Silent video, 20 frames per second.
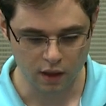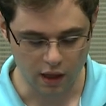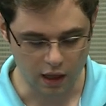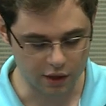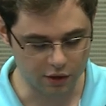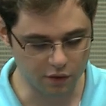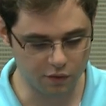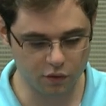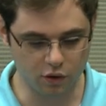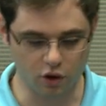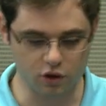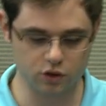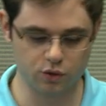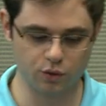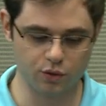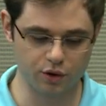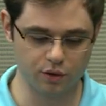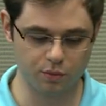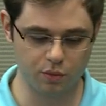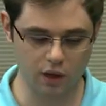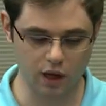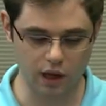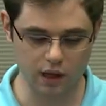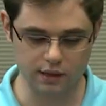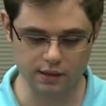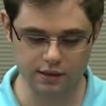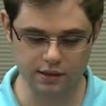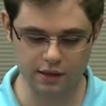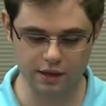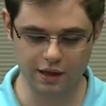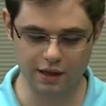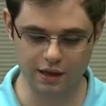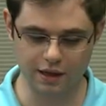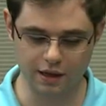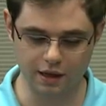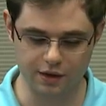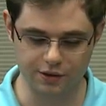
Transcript: And of course, we replace the,